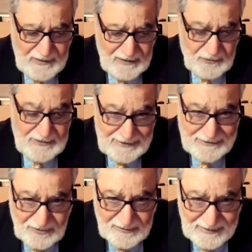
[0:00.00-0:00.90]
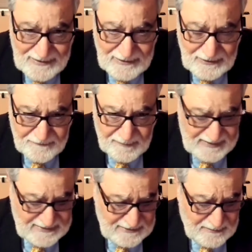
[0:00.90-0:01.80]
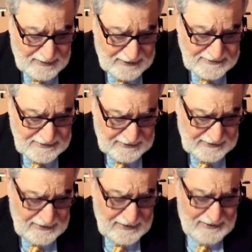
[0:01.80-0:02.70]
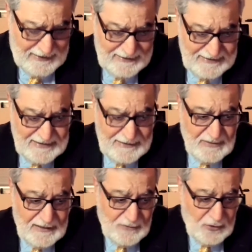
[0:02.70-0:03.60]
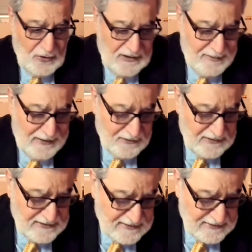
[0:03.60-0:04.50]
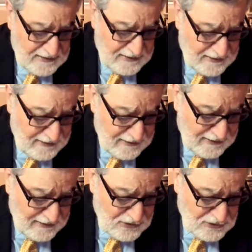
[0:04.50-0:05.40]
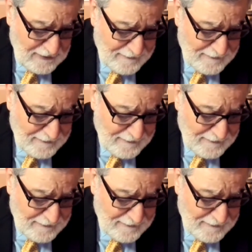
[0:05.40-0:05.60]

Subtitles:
to the detriment of peace in Palestine, at the same time talk about this linkage